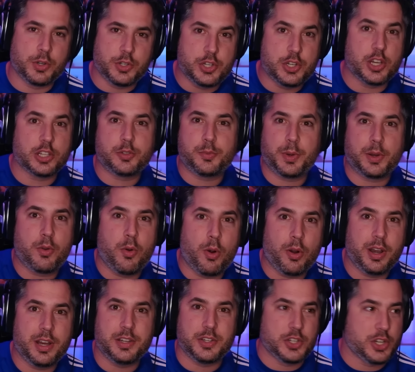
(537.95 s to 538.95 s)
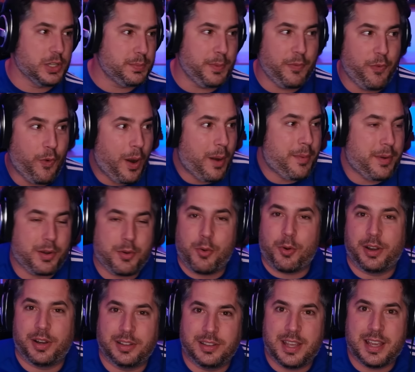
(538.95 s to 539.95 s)
just recorded just before I
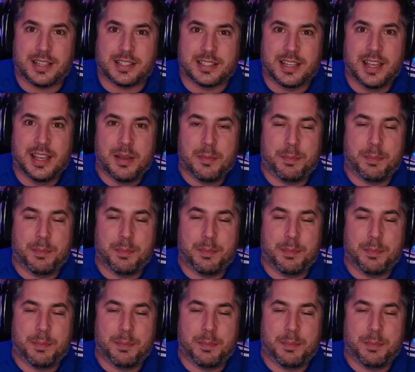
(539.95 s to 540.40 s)
recorded this